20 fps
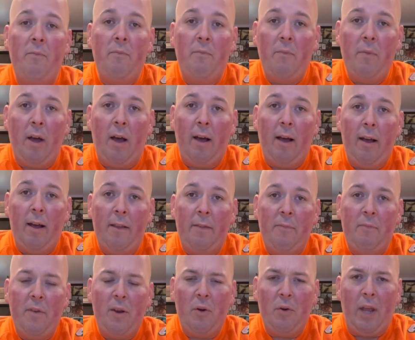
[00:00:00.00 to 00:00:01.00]

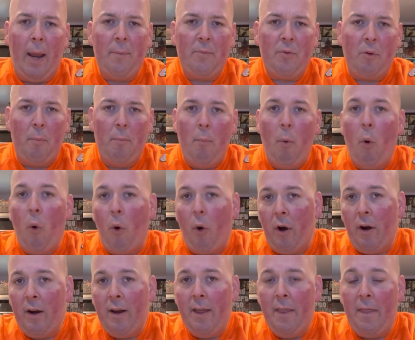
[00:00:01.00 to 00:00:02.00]
video games are
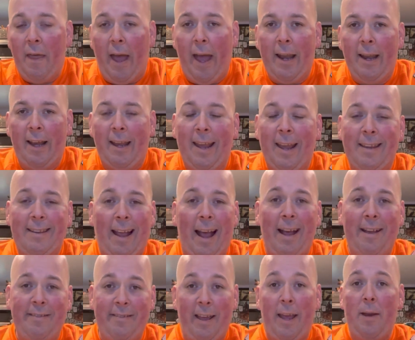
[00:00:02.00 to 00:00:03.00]
more than, I guess,
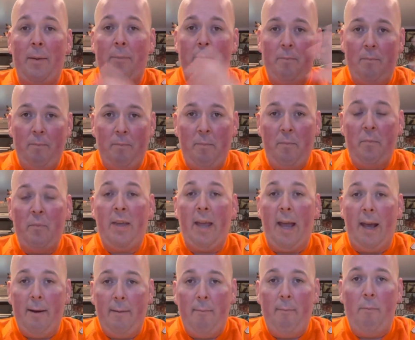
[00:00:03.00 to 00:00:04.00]
as they
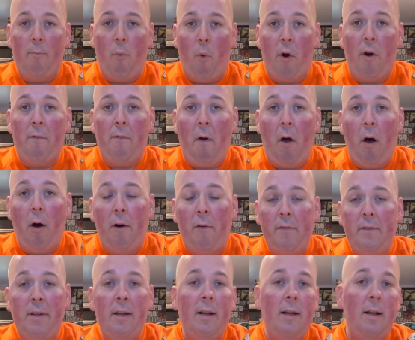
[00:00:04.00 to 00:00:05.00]
get more
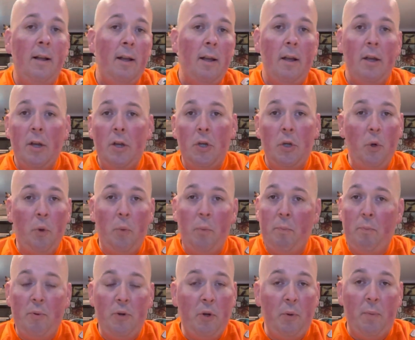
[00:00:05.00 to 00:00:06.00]
evolved.
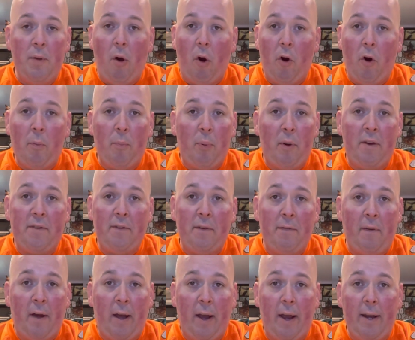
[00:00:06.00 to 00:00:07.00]
You'd be hard pressed to
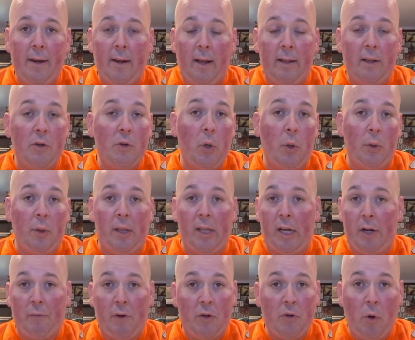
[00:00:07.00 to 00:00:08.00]
find, unless you go to like
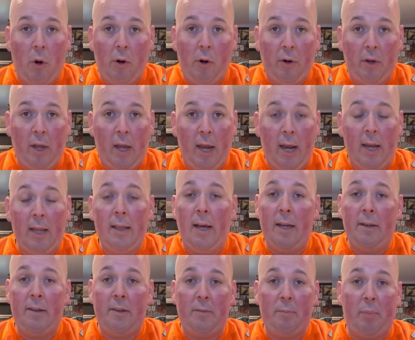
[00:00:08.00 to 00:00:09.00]
a retro arcade,
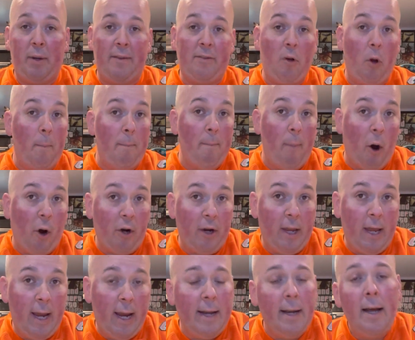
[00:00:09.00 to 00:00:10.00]
like this place called
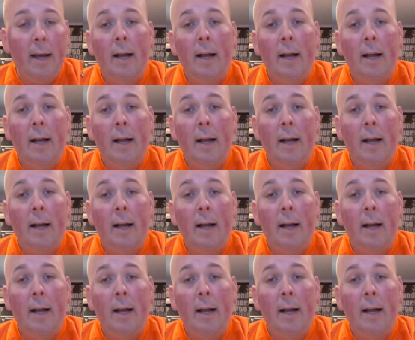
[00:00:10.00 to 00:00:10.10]
Barcade.